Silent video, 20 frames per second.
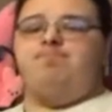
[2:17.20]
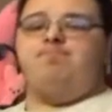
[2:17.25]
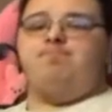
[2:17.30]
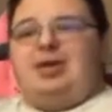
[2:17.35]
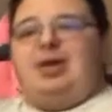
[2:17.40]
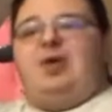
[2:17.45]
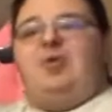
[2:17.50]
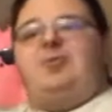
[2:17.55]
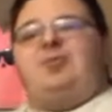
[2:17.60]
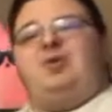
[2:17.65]

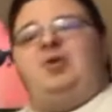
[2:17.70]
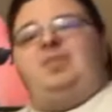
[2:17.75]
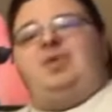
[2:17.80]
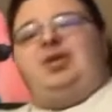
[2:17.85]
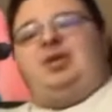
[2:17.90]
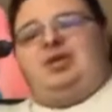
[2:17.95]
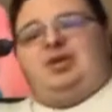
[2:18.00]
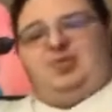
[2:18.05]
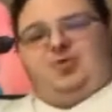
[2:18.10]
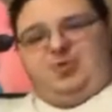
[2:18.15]
Now, with there
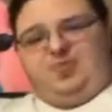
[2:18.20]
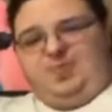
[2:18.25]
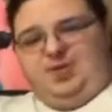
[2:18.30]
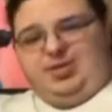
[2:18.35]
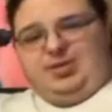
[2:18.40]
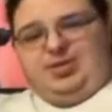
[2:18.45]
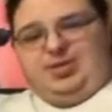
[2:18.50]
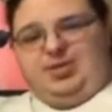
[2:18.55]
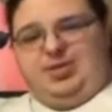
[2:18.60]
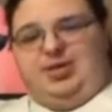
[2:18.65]
being
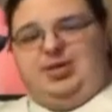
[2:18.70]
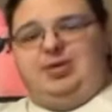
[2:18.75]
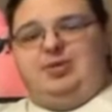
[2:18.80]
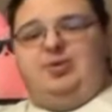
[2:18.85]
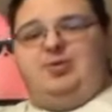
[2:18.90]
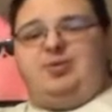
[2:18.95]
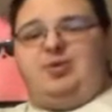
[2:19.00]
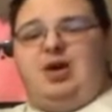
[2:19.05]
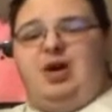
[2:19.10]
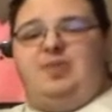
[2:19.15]
USB-C,
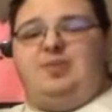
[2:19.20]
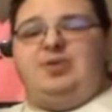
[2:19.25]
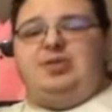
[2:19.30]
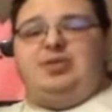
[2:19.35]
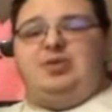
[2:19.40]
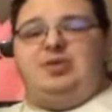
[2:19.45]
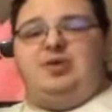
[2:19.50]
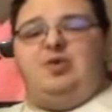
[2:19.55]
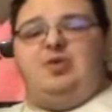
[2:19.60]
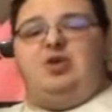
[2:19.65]
there's
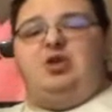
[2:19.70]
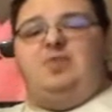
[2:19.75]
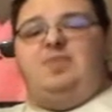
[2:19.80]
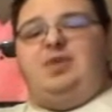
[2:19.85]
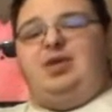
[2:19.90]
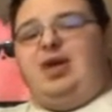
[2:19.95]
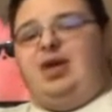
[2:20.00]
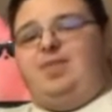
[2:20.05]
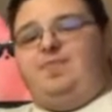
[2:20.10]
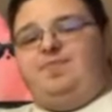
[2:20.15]
obviously going to
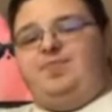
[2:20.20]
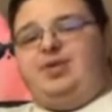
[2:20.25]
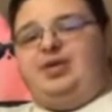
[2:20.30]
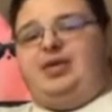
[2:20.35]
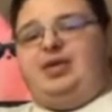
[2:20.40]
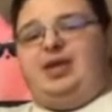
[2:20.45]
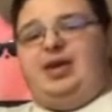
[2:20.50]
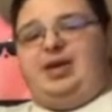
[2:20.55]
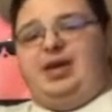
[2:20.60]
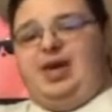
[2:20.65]
be a
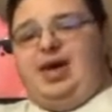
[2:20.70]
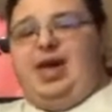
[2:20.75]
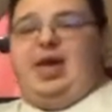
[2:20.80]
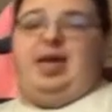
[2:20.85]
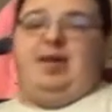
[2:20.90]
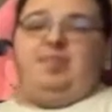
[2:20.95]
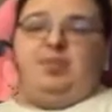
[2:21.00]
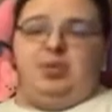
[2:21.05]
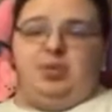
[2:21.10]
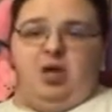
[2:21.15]
B and
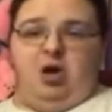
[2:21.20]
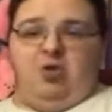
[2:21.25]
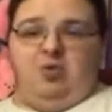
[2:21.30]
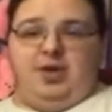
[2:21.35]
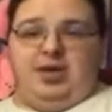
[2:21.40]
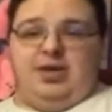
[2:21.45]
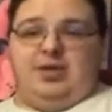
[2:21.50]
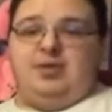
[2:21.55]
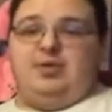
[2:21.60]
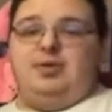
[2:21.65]
A below
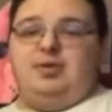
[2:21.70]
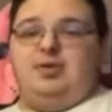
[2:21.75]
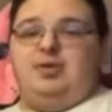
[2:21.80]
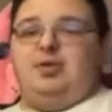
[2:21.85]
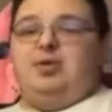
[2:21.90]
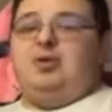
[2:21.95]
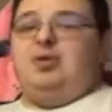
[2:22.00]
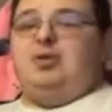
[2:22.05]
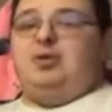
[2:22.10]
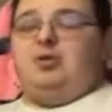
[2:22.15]
it,
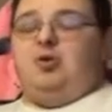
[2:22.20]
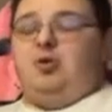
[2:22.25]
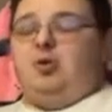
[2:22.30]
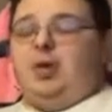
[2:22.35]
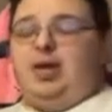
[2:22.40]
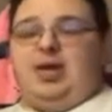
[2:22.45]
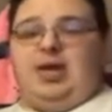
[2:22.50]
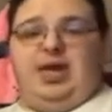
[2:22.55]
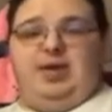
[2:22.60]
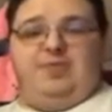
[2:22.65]
or
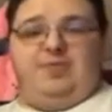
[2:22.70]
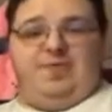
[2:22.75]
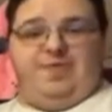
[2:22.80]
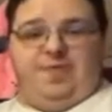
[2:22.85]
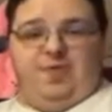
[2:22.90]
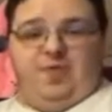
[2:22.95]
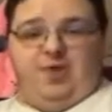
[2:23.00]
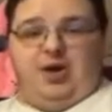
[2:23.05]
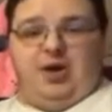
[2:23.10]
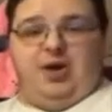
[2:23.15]
that came
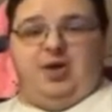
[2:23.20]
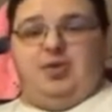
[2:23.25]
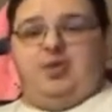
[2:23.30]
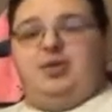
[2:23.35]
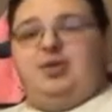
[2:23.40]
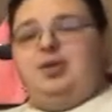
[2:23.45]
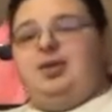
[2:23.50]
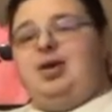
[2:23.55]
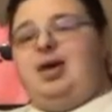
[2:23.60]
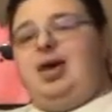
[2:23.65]
before it.
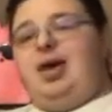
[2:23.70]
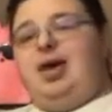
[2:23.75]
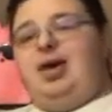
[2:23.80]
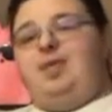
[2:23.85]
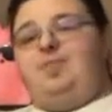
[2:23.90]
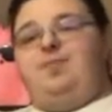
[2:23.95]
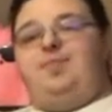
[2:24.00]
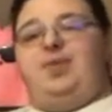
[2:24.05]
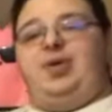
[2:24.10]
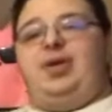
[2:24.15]

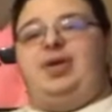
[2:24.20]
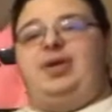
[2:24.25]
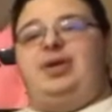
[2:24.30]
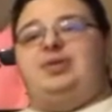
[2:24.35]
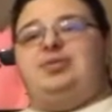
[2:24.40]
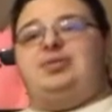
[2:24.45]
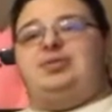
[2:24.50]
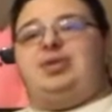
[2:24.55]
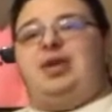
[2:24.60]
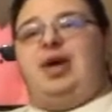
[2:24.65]
And B
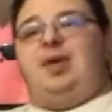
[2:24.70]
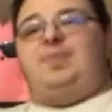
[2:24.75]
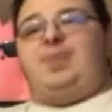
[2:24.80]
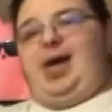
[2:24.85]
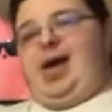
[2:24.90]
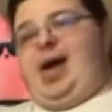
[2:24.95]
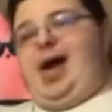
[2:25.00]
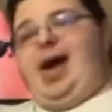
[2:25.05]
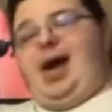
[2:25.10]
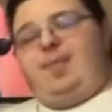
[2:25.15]
is the type
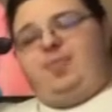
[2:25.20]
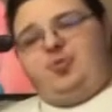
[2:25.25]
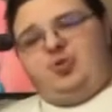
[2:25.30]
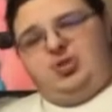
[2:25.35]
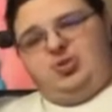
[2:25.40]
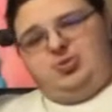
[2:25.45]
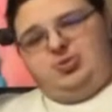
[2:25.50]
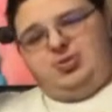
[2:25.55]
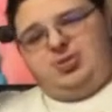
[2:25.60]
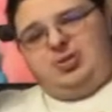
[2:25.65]
that Apple
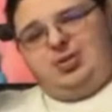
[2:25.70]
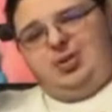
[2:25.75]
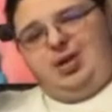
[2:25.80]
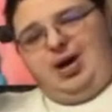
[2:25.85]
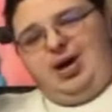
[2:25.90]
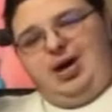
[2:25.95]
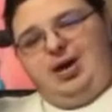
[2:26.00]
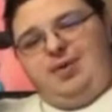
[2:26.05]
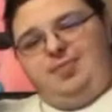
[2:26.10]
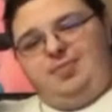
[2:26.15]
uses a
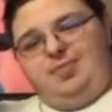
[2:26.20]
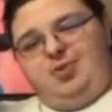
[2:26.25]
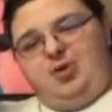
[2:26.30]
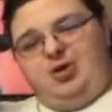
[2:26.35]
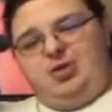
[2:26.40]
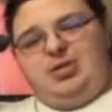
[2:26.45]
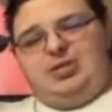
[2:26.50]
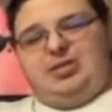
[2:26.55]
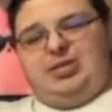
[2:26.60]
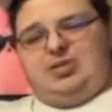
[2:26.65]
lot, or
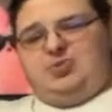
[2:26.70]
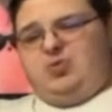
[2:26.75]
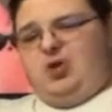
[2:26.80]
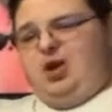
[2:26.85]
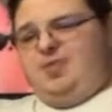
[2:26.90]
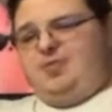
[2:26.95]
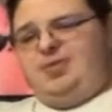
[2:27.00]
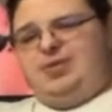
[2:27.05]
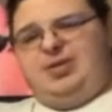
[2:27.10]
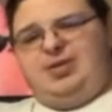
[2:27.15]
at least that's where
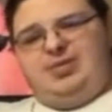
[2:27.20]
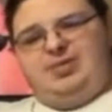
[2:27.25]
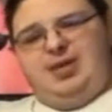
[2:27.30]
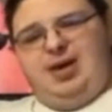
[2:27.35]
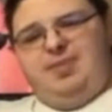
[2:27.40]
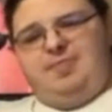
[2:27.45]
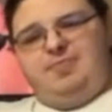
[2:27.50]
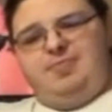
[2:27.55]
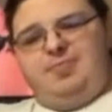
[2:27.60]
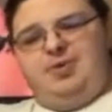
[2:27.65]
I've seen
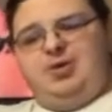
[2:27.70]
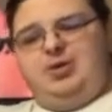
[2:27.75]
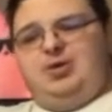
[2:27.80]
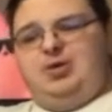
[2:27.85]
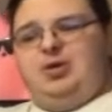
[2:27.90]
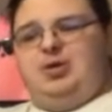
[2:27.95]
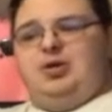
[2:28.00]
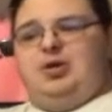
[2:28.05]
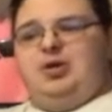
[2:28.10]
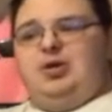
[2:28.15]
them.
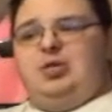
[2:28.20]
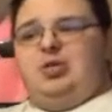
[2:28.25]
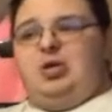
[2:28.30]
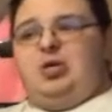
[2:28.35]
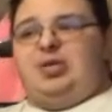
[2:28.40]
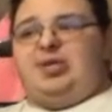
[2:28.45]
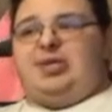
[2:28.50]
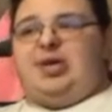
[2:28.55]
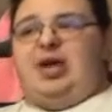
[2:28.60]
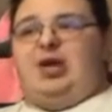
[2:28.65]

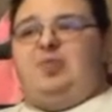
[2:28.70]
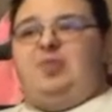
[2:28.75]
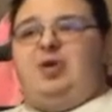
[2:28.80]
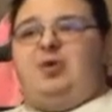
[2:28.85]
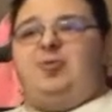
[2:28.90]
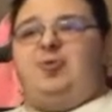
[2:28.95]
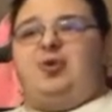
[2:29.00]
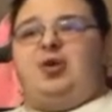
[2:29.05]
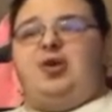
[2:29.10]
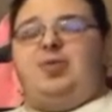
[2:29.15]
They're this kind of
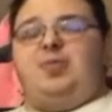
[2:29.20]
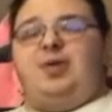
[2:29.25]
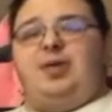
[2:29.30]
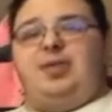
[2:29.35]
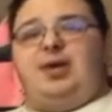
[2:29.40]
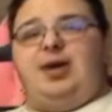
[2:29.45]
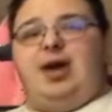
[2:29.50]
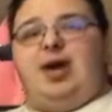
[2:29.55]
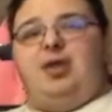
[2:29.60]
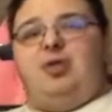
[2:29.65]
weird looking
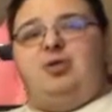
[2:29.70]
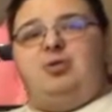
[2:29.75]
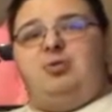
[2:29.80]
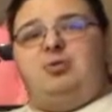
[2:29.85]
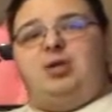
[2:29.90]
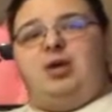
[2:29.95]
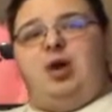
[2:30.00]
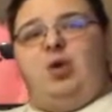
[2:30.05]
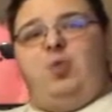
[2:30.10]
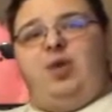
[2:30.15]
thing that kind of
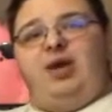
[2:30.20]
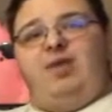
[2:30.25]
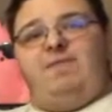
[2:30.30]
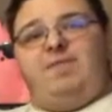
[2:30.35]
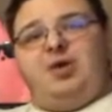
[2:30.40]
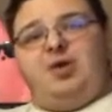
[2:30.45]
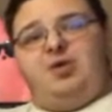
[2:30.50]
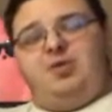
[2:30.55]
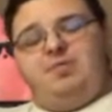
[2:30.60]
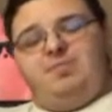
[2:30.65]
look like a
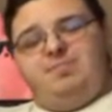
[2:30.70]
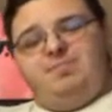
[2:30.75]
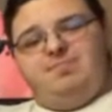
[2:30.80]
wafer.